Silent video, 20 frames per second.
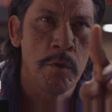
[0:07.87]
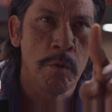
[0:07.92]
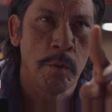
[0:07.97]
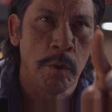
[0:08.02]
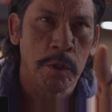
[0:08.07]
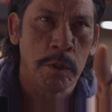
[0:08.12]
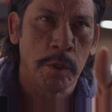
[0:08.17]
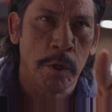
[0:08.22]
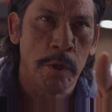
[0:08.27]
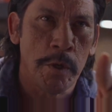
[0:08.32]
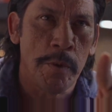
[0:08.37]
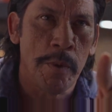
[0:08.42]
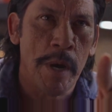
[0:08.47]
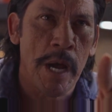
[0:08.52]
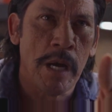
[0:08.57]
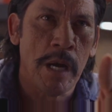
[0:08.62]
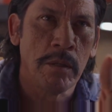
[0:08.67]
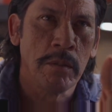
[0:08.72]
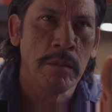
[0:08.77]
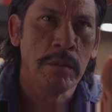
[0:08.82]
You will turn
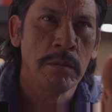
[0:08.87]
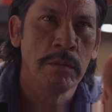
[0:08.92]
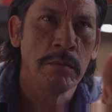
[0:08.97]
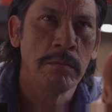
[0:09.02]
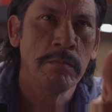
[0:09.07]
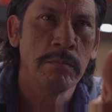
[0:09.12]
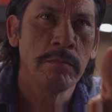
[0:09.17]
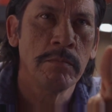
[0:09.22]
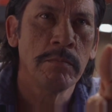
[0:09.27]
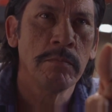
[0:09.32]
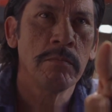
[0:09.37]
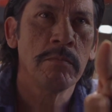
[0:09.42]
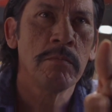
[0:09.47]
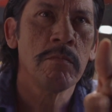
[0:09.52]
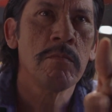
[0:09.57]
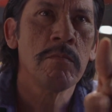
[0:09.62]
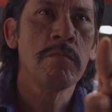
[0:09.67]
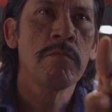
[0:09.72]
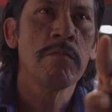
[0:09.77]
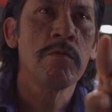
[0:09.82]
around.
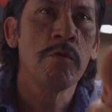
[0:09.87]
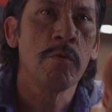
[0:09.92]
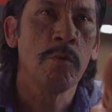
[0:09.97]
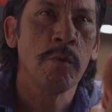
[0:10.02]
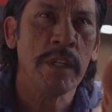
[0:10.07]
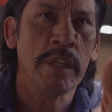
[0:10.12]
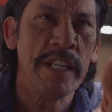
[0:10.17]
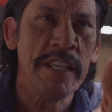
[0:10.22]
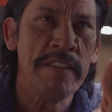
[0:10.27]
You will